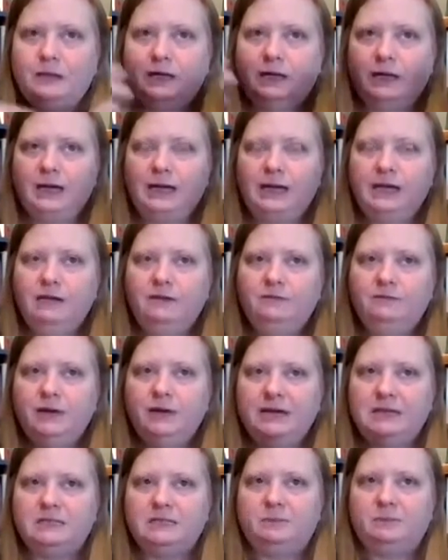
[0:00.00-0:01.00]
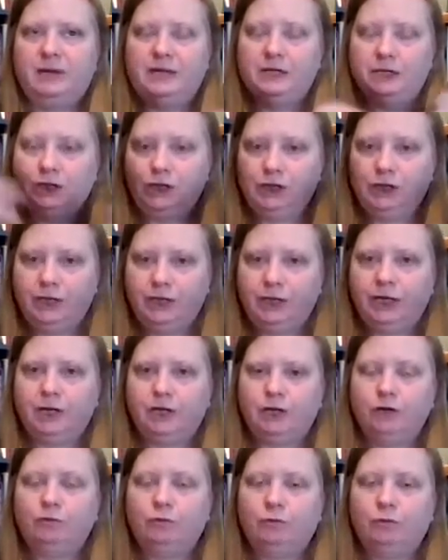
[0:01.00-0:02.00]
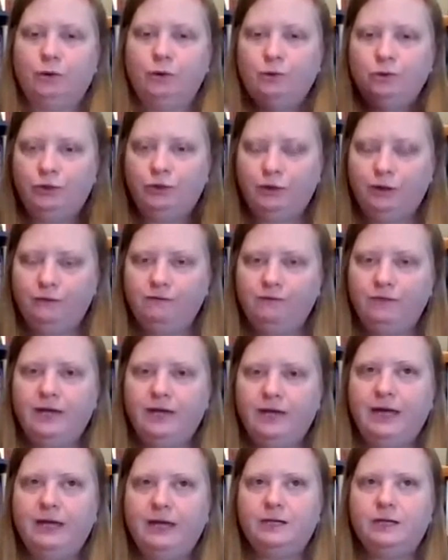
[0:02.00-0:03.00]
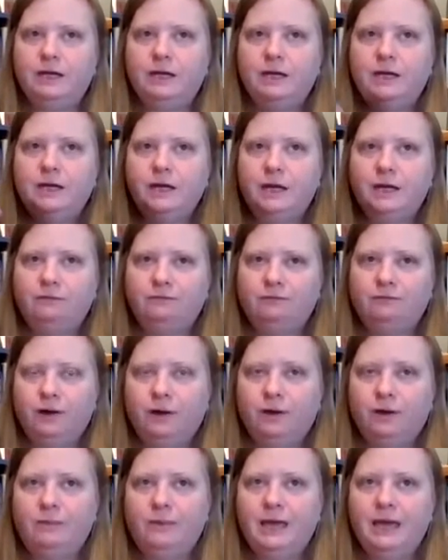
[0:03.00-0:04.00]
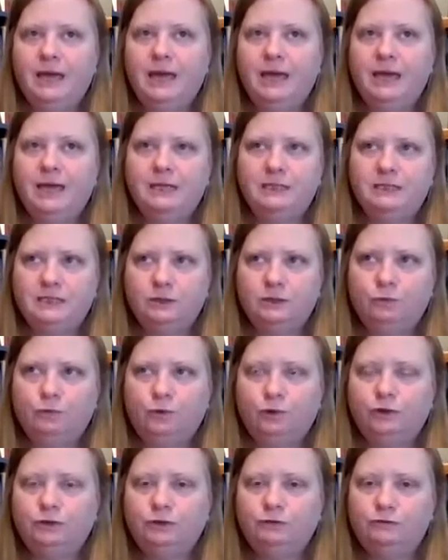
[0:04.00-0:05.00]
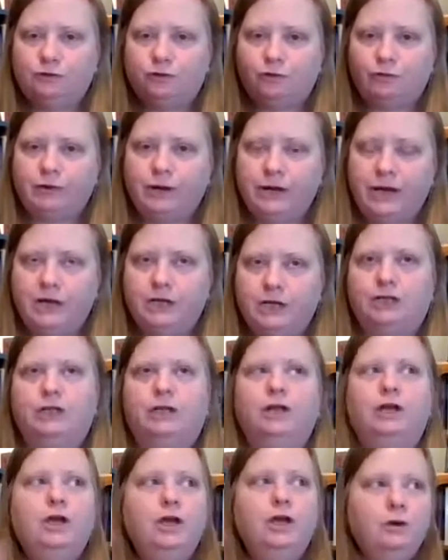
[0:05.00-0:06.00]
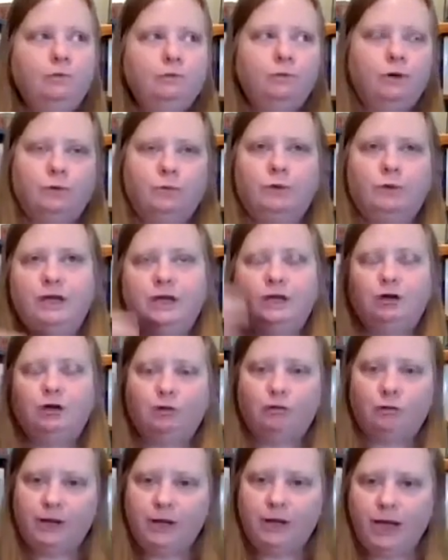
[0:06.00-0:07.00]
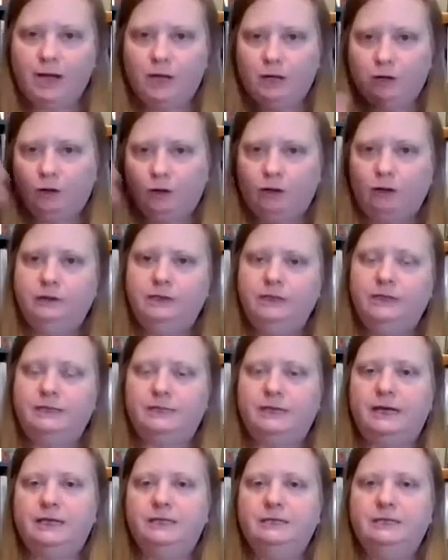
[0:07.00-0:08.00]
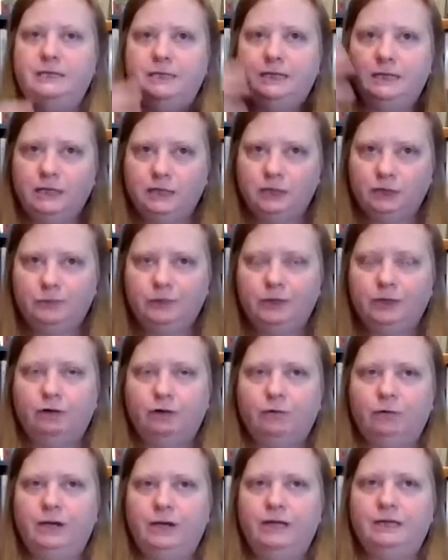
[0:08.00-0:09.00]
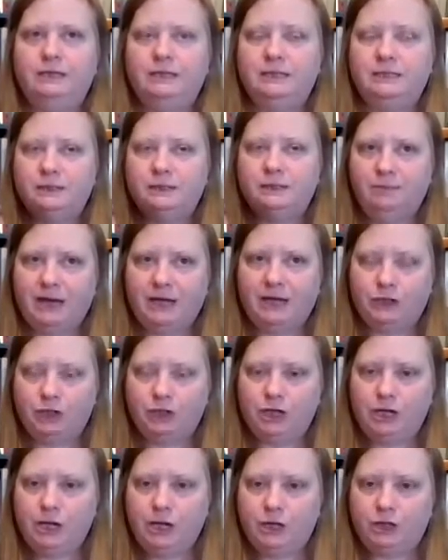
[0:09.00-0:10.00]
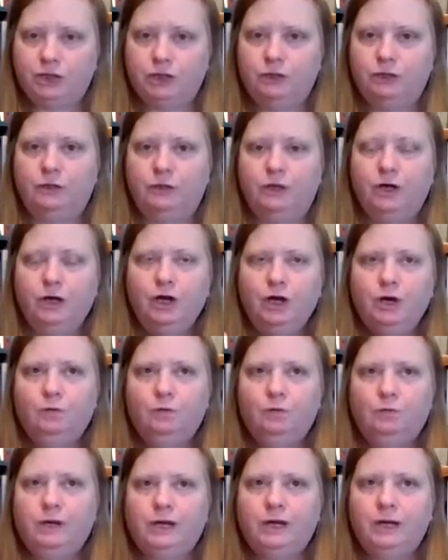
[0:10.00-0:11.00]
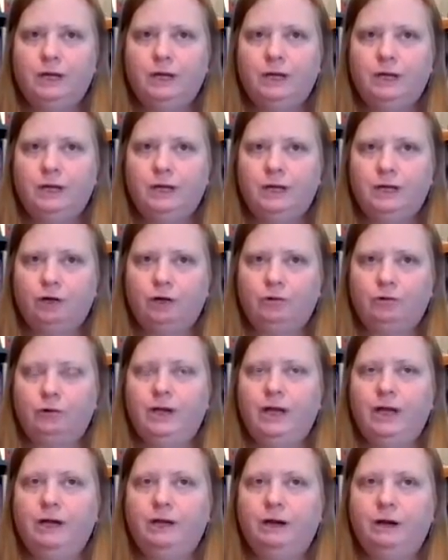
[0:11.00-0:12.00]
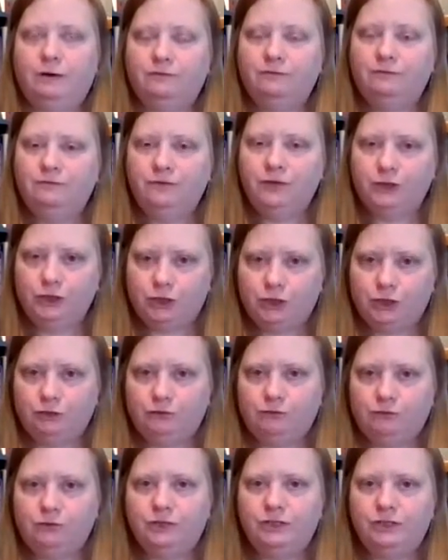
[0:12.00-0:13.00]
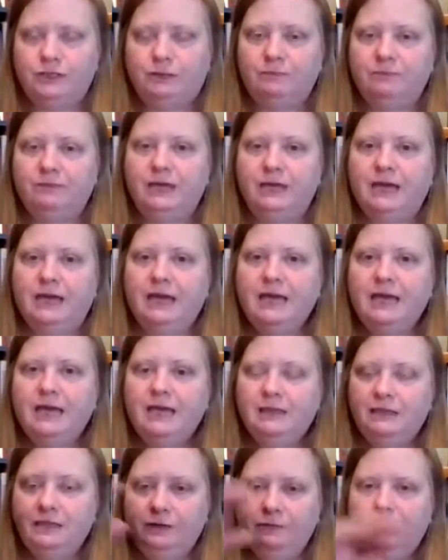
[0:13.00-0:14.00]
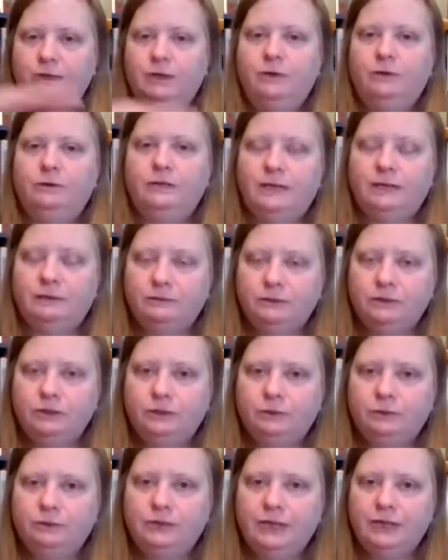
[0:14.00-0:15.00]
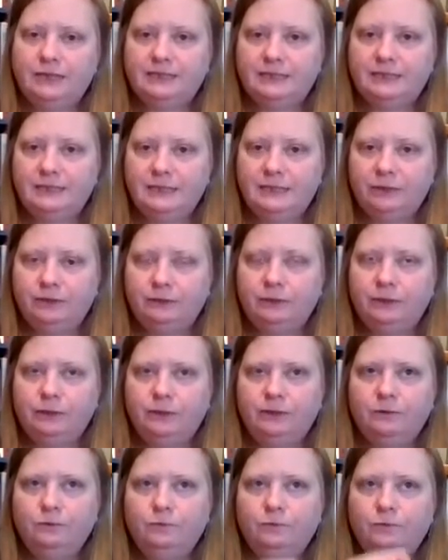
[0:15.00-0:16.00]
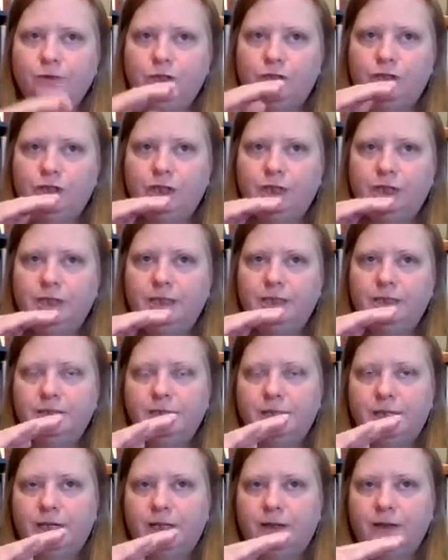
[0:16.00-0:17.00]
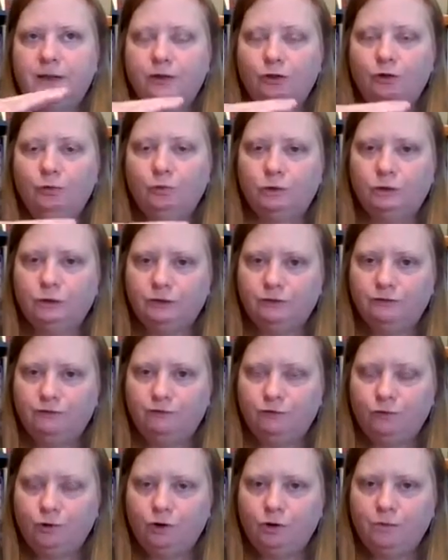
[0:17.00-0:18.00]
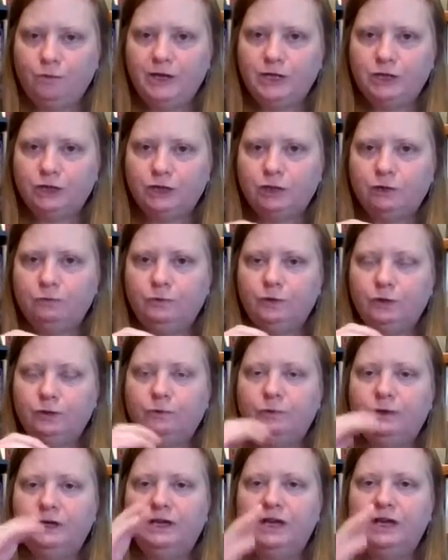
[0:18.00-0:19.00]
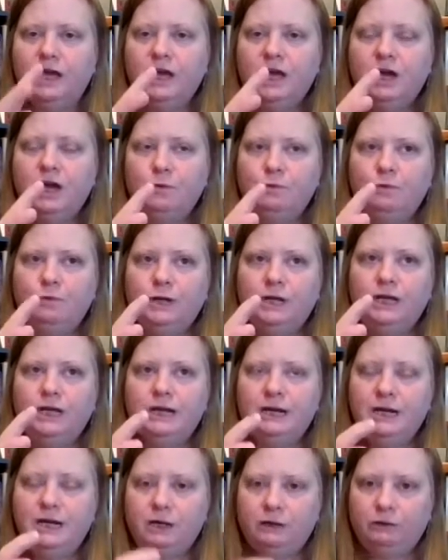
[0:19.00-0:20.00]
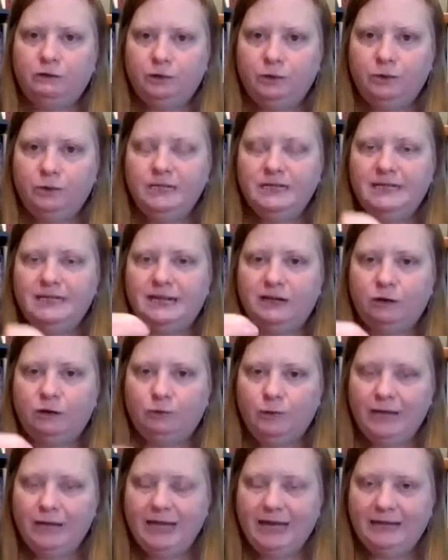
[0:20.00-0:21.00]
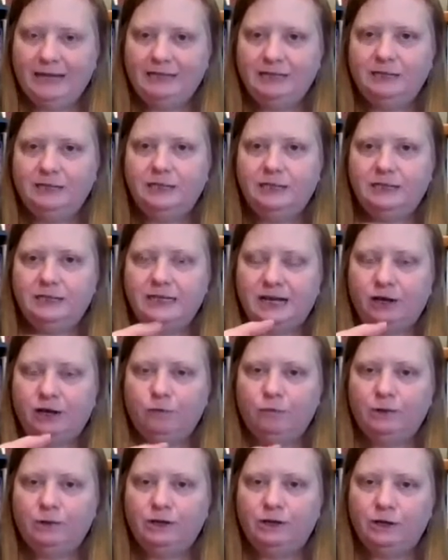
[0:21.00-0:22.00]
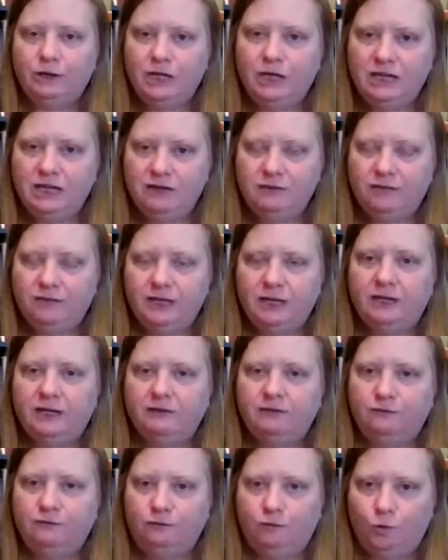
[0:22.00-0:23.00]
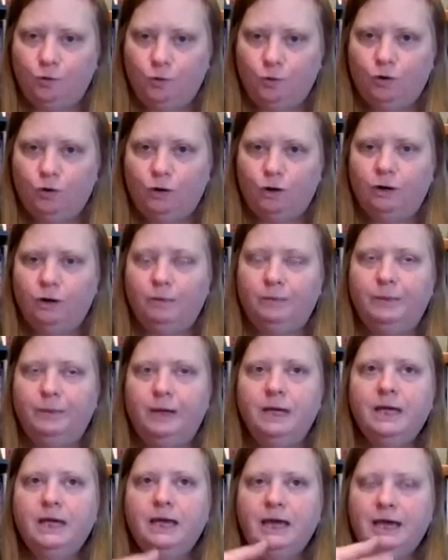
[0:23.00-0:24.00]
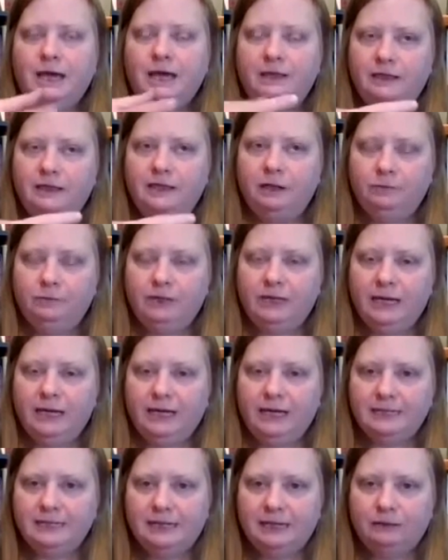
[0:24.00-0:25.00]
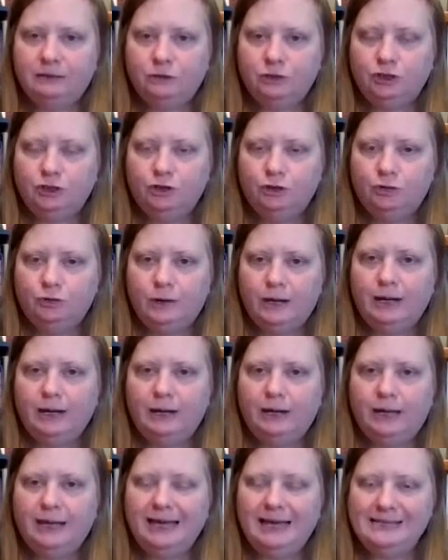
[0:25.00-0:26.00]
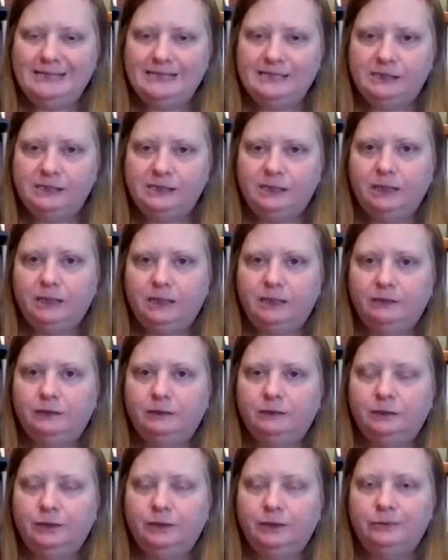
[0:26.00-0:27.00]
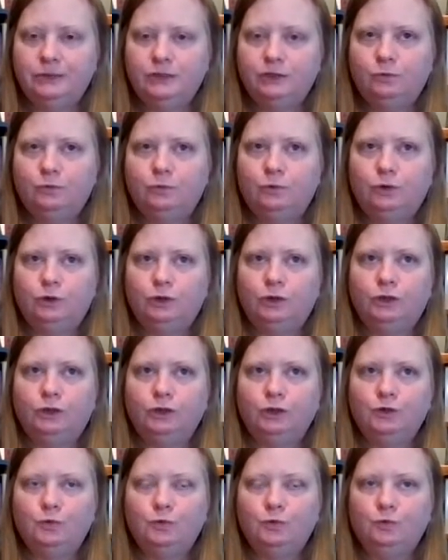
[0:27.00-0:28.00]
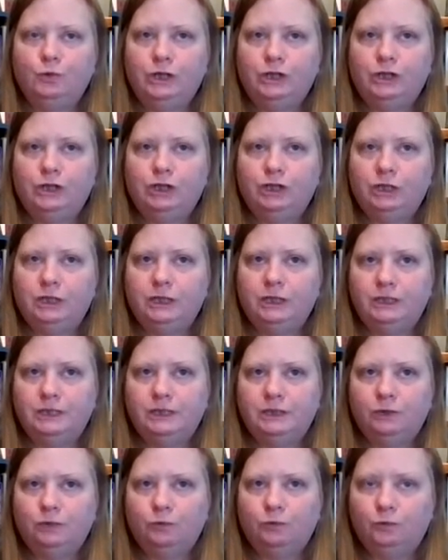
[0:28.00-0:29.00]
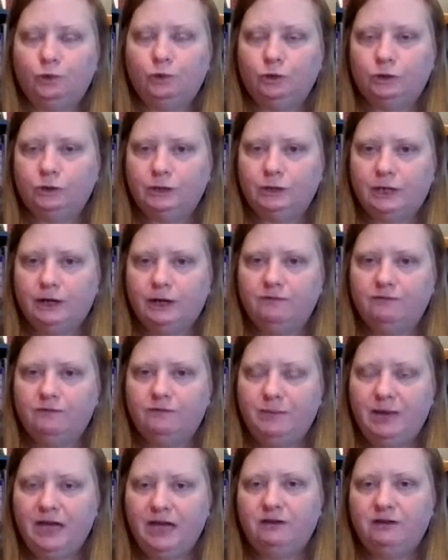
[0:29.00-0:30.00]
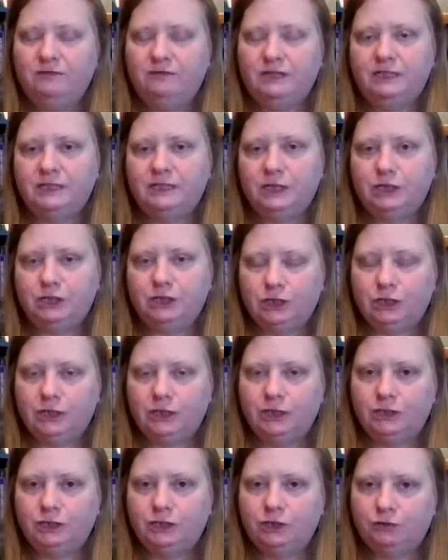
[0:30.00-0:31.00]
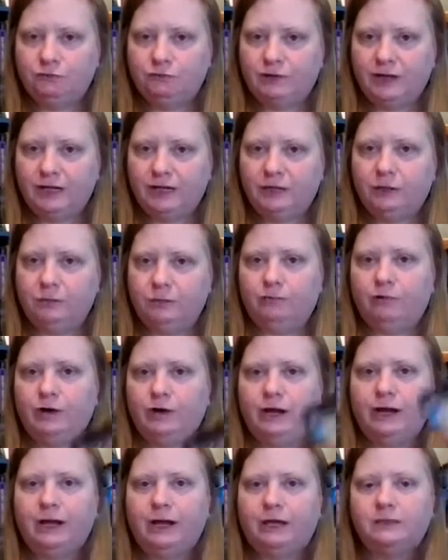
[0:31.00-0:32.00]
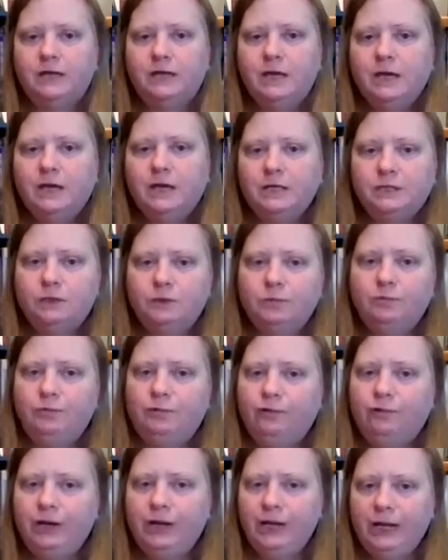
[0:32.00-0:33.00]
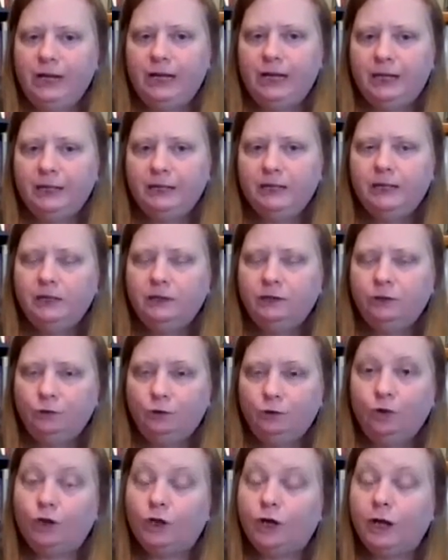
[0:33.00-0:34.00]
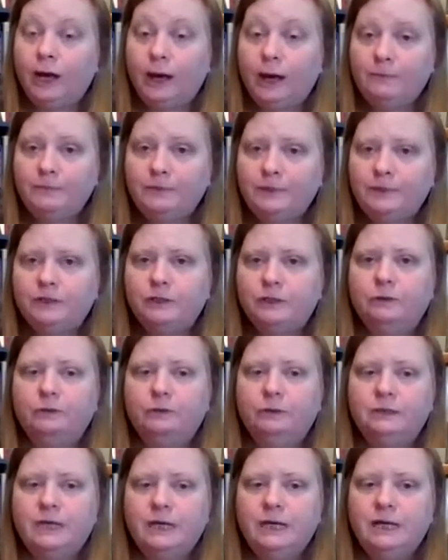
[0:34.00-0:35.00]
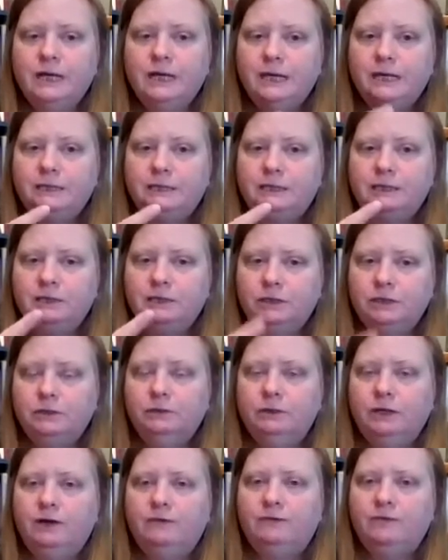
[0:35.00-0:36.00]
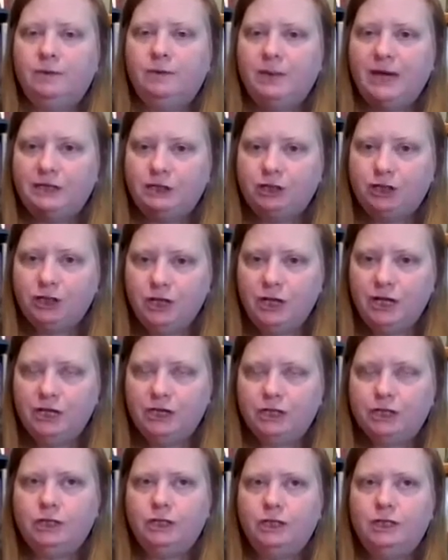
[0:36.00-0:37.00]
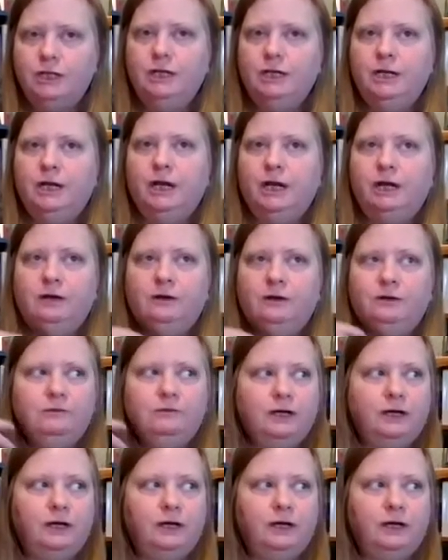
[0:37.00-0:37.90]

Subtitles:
kind of expansion and growth of that, it's the world of creation, where we create all these ideas, we create this imagination, we create our vision for something. Then we go down to Yetzirah, which is the world of formation, where we narrow it down, we edit it down, we give it form. And then we get down to Asiya, the lowest world, which is the world of manifestation. It's your final product. So Bria, the whole cup suit, is a suit of imagination, of